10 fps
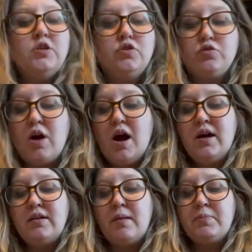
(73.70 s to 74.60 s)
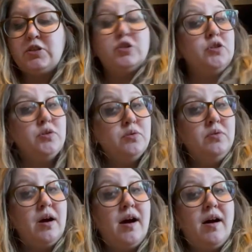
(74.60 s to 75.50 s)
Draw number
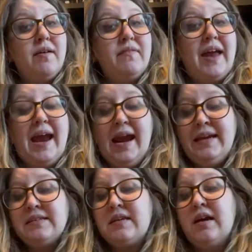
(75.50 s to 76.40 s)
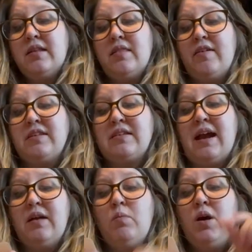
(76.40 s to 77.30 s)
2 of 8. The
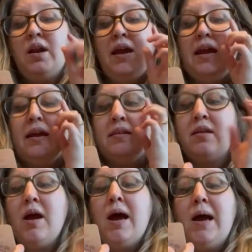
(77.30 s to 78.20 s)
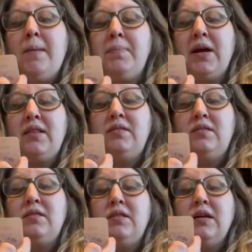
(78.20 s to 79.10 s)
second one is pick
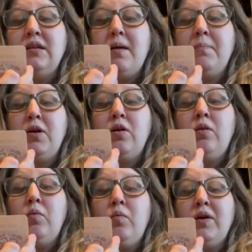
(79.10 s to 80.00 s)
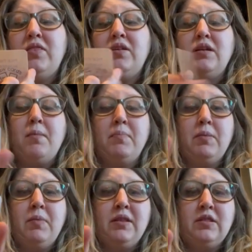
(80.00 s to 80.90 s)
the number with the number
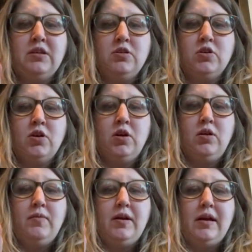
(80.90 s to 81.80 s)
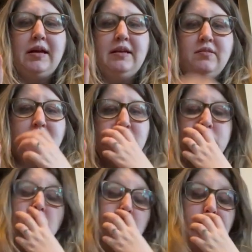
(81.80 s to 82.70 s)
month in
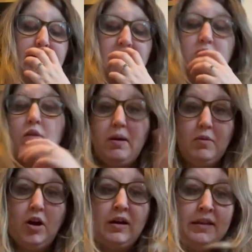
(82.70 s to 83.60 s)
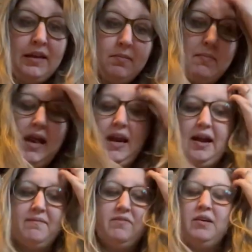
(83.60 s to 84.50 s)
you're in. So I'm currently in May.
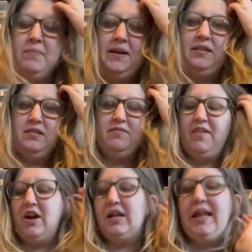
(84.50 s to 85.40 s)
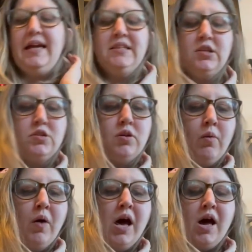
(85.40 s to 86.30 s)
I'm filming this very late,
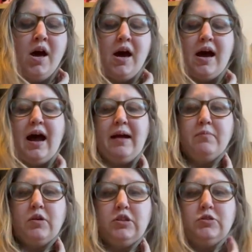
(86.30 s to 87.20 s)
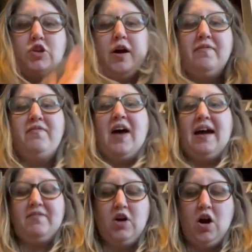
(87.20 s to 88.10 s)
so I'm gonna draw
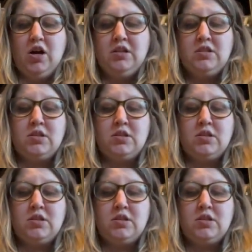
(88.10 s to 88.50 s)
5 cards.